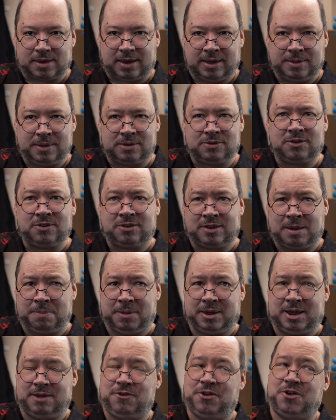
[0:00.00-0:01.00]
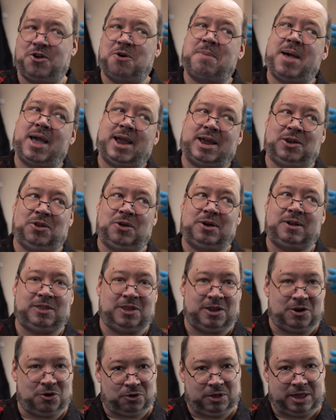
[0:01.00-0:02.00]
And this is something, if you go back and look at
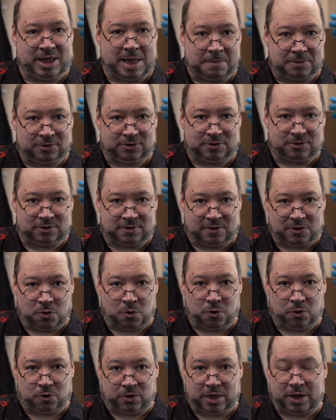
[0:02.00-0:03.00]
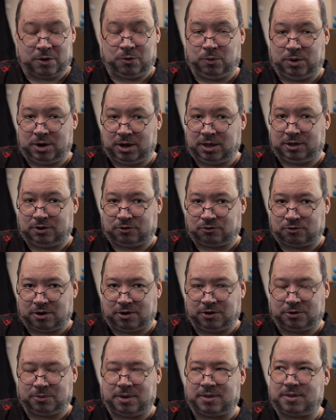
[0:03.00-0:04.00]
the early episodes of The Oracle, I really
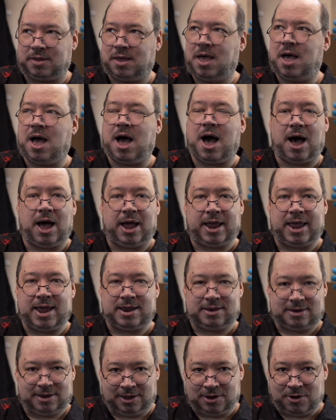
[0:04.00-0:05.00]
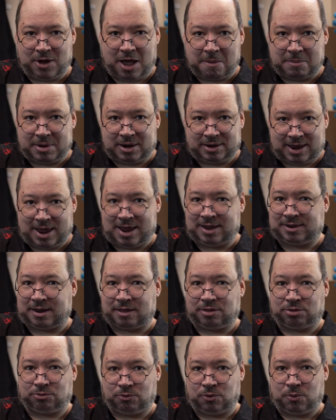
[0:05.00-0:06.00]
struggled with. I can't tell you how many takes
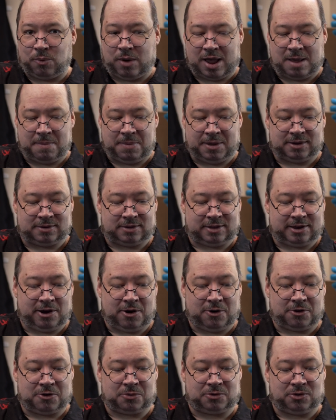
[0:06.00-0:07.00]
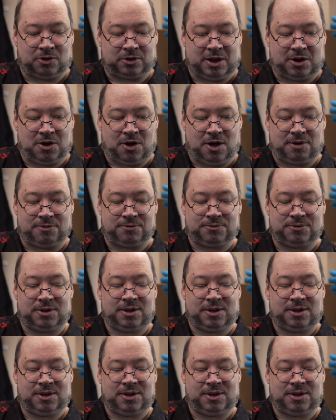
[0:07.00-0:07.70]
I threw away because the character was looking off